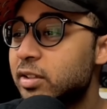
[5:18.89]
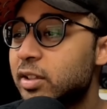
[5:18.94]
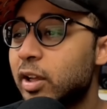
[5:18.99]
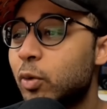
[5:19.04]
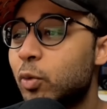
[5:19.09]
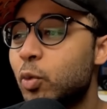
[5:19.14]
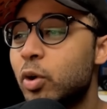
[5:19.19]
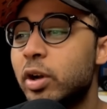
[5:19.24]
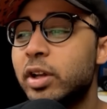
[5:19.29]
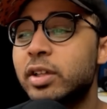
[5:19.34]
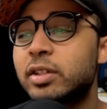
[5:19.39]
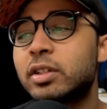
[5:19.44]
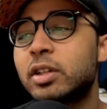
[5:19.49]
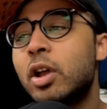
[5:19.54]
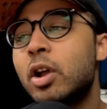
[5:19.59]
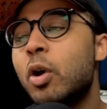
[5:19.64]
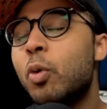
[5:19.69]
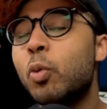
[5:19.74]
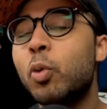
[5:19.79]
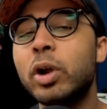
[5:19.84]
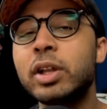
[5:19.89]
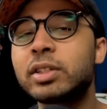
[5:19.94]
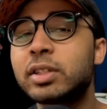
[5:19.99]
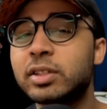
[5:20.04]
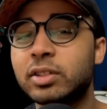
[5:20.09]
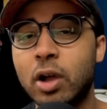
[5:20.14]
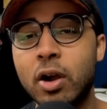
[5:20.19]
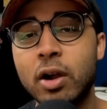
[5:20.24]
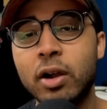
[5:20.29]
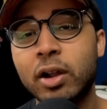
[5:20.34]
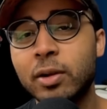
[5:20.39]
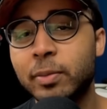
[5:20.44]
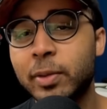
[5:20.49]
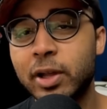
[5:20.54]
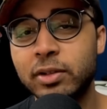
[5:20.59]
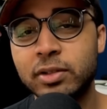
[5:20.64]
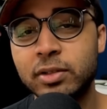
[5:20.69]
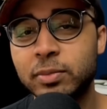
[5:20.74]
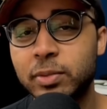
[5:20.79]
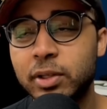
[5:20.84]
Like, what is this arc
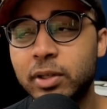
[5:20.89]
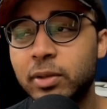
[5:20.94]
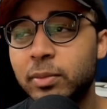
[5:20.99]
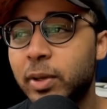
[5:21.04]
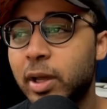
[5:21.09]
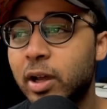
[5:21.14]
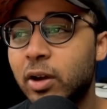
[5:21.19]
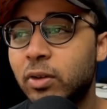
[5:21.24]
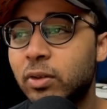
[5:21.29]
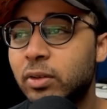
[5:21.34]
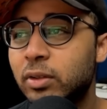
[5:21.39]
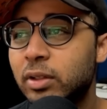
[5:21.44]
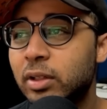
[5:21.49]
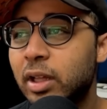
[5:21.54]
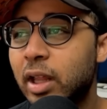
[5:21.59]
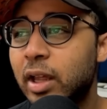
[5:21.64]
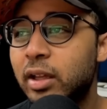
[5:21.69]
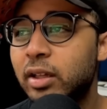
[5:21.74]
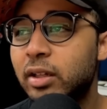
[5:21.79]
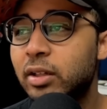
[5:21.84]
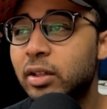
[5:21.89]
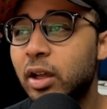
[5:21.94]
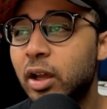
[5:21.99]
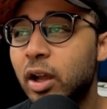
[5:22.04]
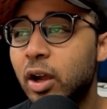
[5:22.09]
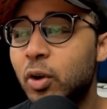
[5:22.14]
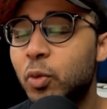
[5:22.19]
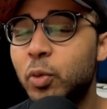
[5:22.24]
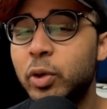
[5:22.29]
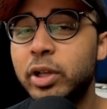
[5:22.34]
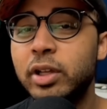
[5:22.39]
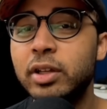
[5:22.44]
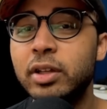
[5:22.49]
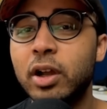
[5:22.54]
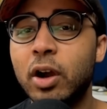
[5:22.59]
about to be about? Like, are we